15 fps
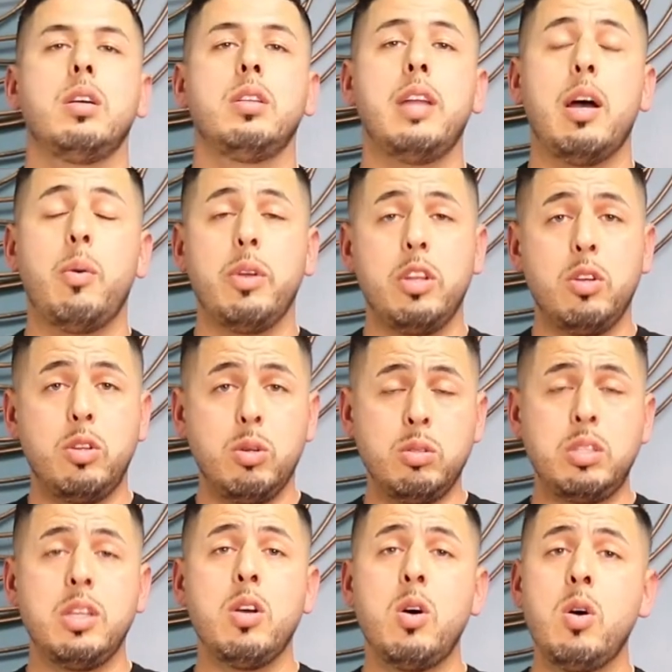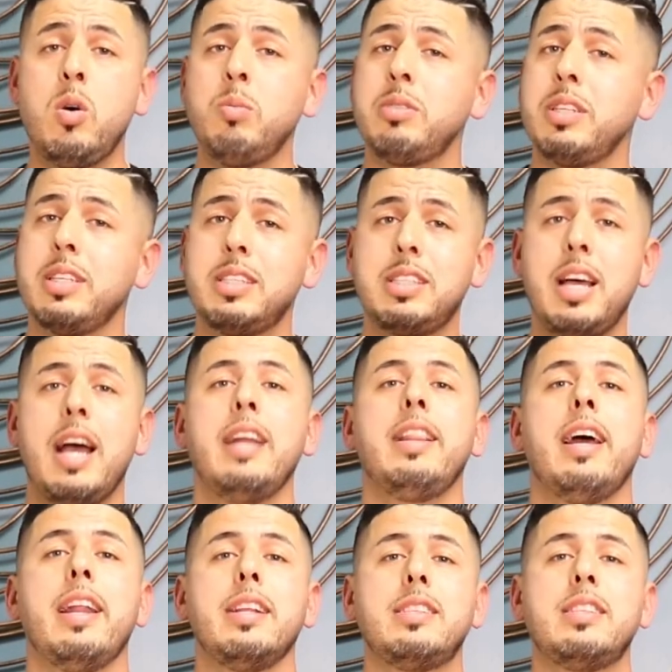Now, when you do see homes and decide
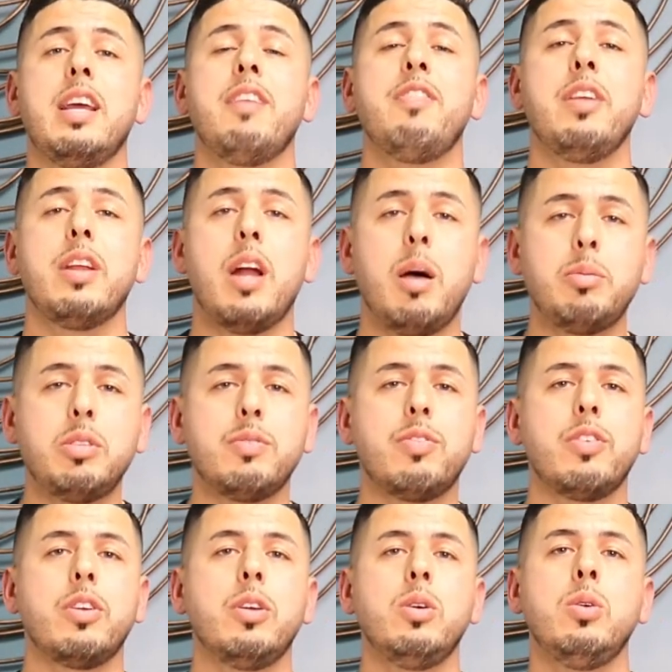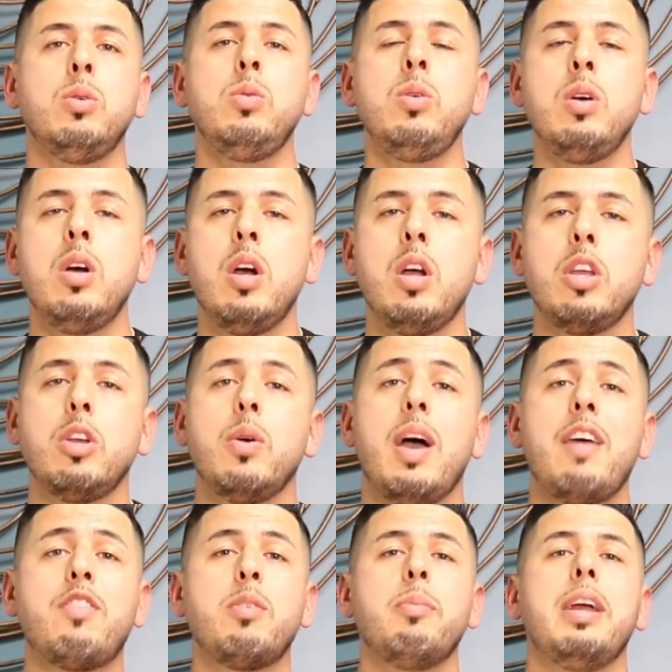that it's definitely an option for you, you
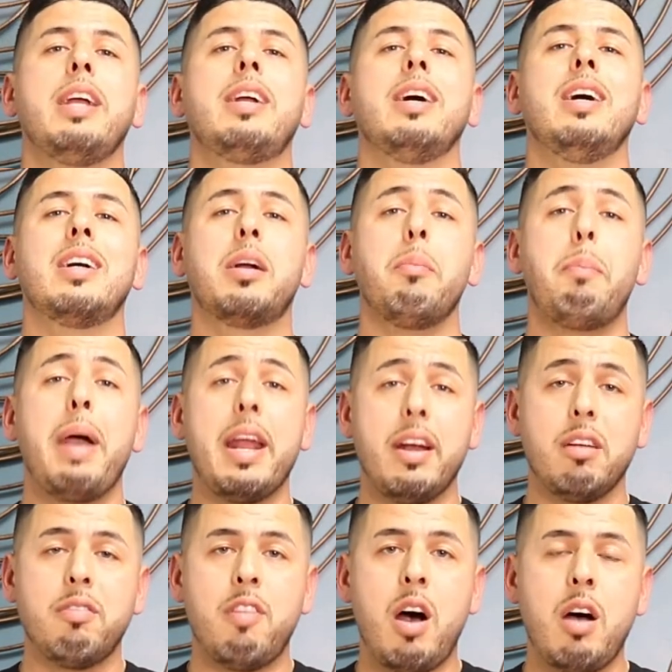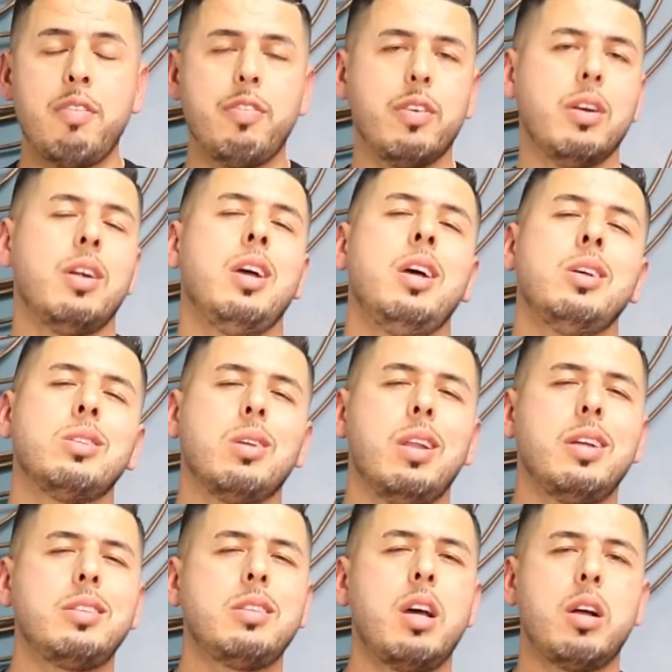have to make a competitive offer. So
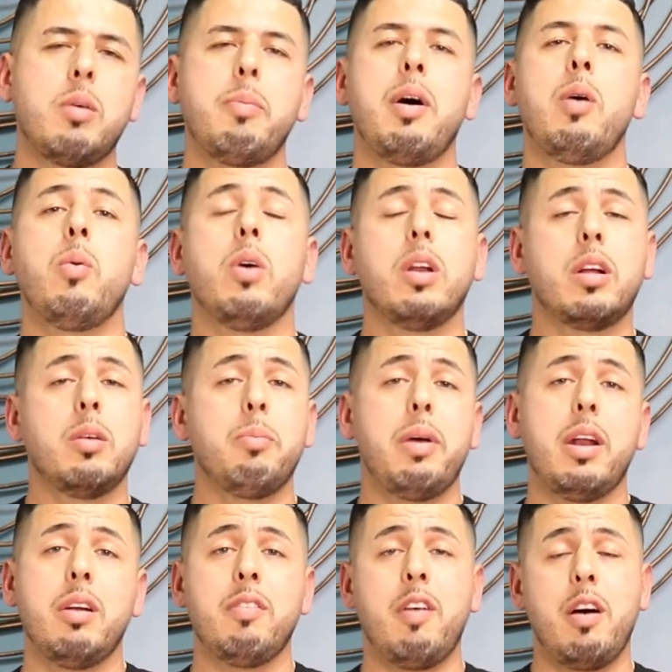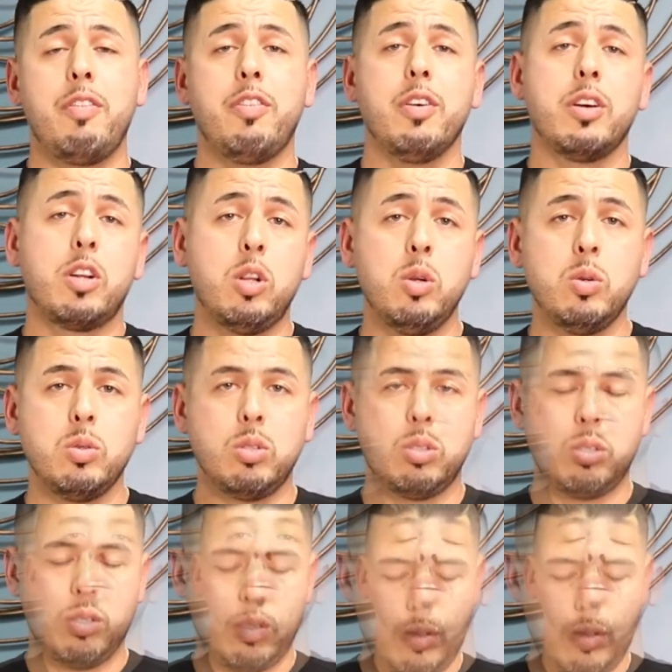let's talk about what a competitive offer includes.